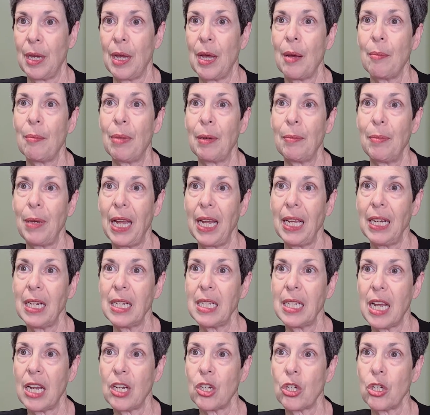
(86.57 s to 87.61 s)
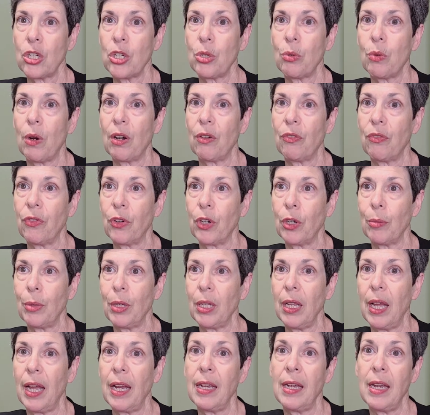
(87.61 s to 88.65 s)
By paying attention to our verbal
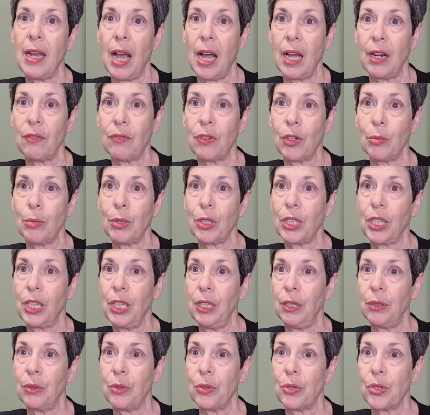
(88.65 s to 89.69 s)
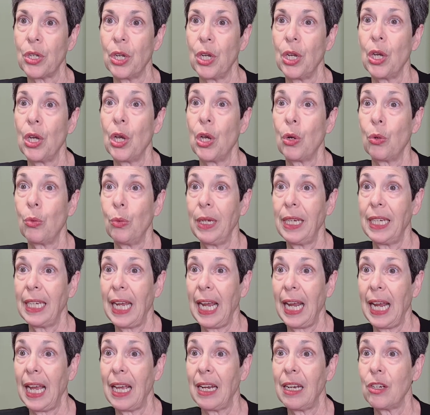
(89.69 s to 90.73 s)
and nonverbal cues, we
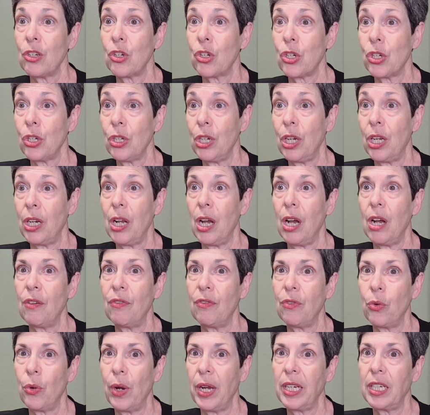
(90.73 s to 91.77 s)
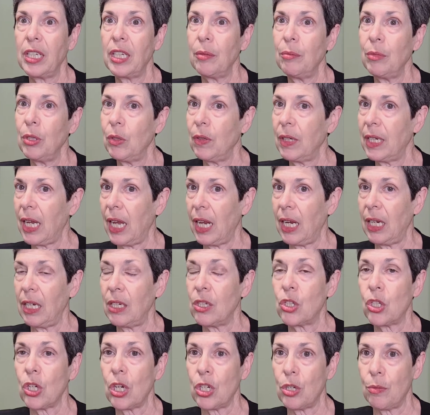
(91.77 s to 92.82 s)
can and should avoid communicating
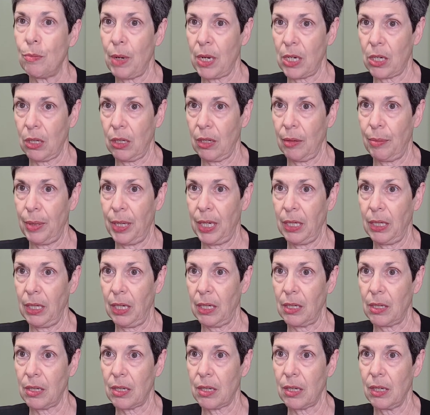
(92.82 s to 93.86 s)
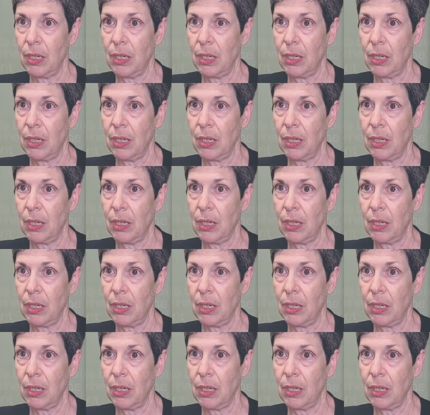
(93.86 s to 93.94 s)
judgmental opinions.